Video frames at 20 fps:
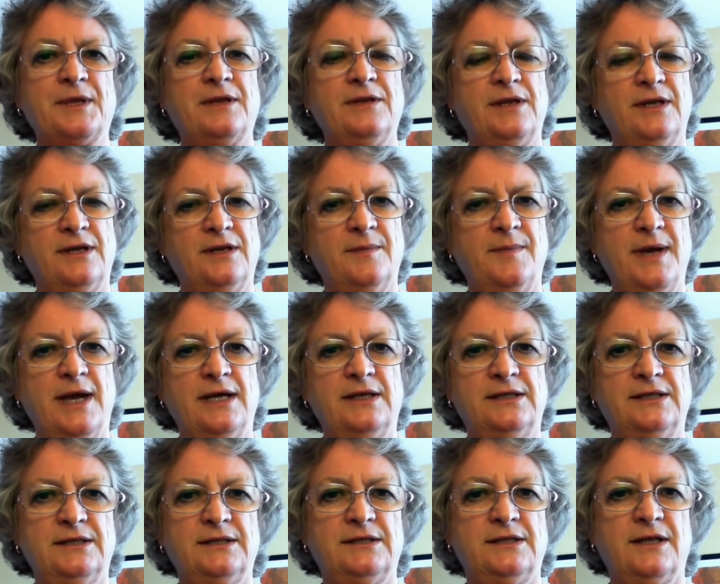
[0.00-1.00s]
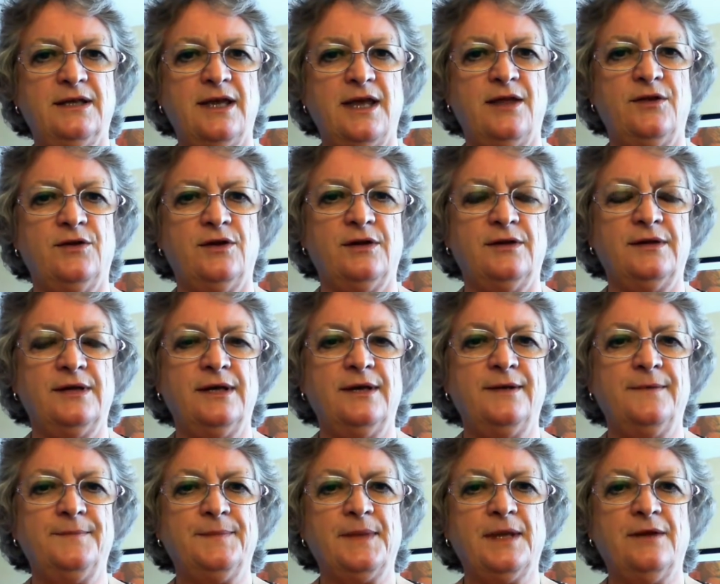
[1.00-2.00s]
Think about it together,
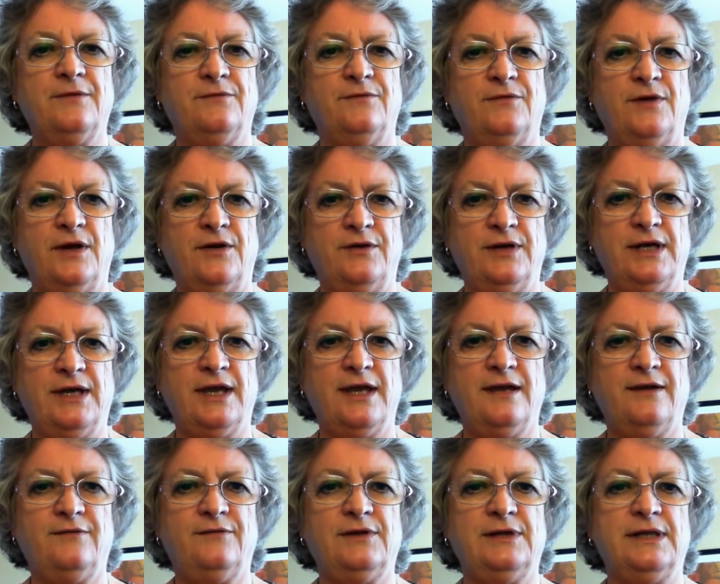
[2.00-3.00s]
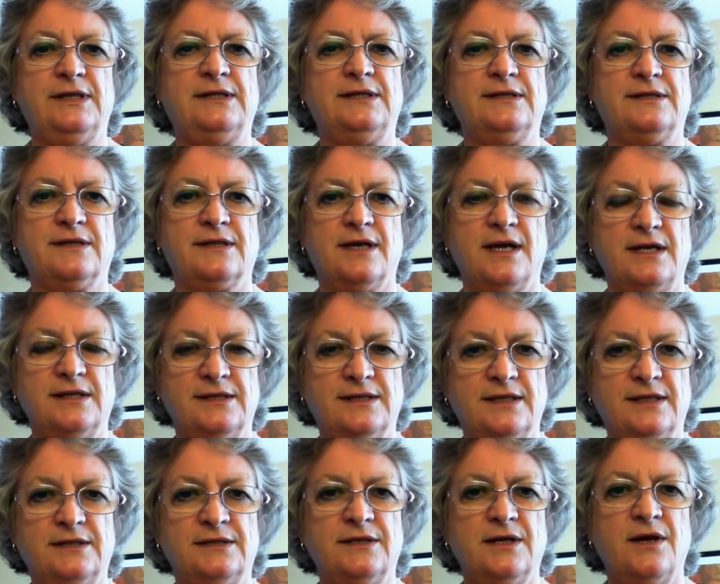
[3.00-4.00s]
very carefully discuss
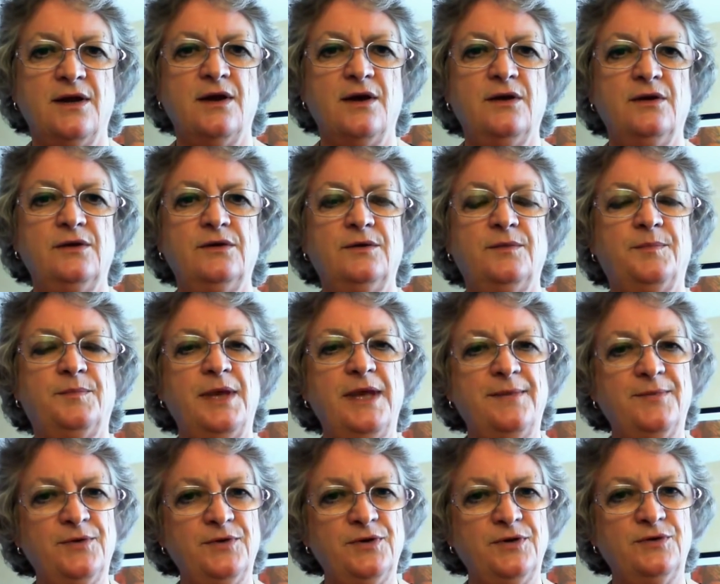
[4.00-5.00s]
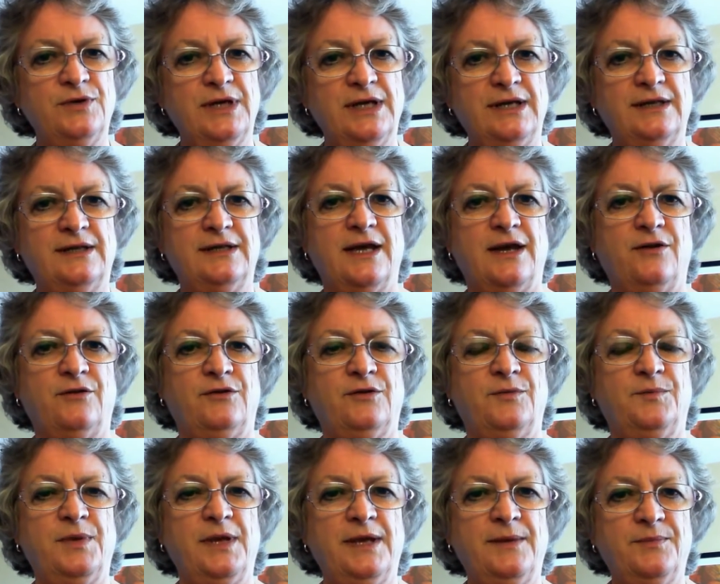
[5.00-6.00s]
it. The people you need there are the
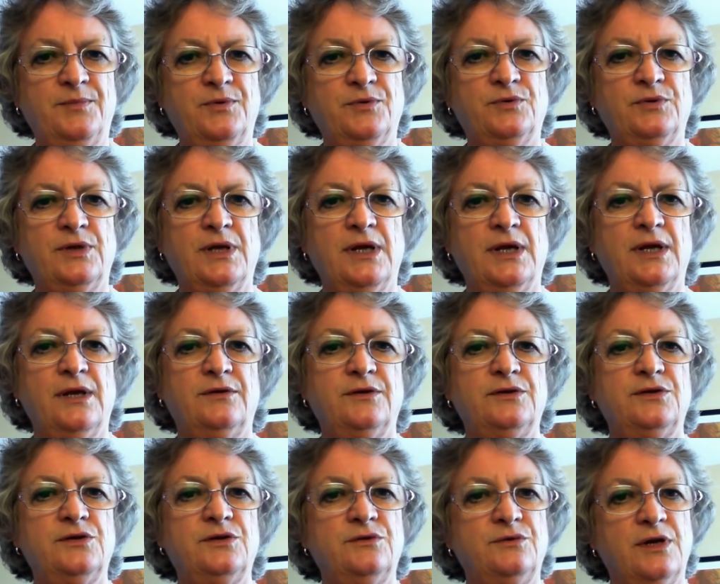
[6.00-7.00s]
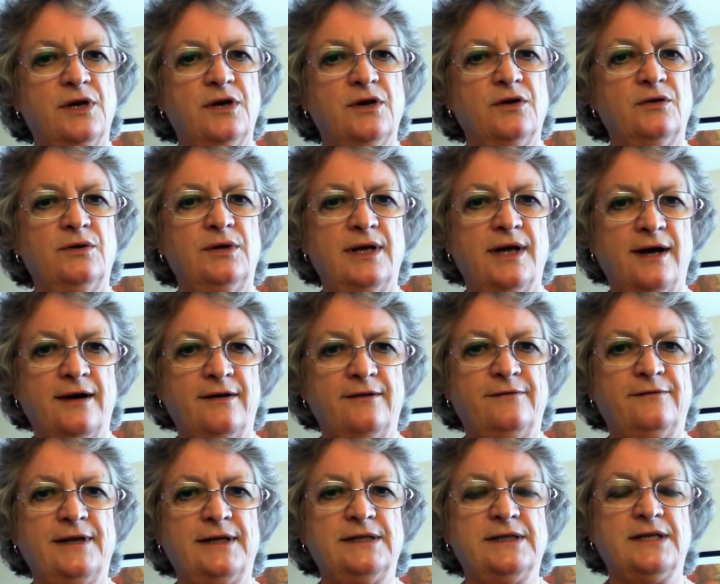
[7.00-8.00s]
people that you know
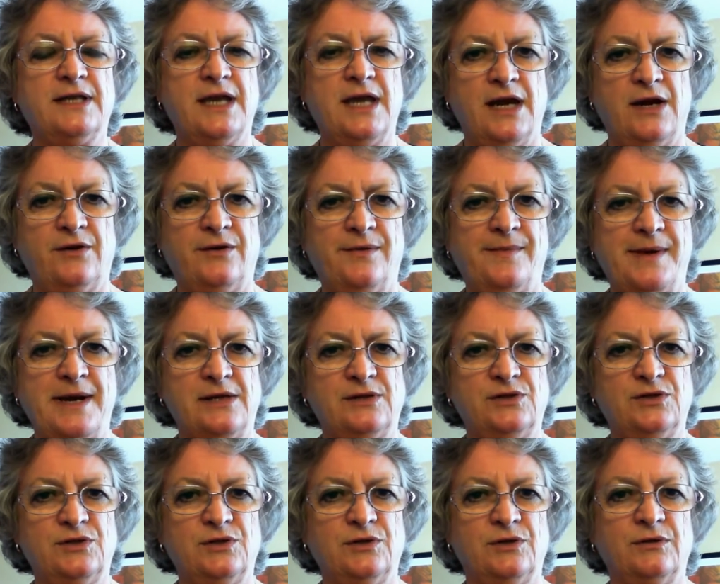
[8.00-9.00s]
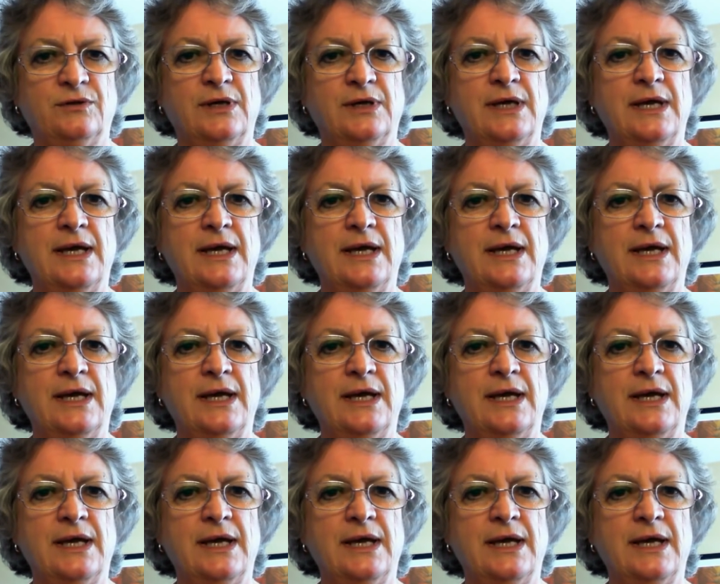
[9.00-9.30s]
love and care about you.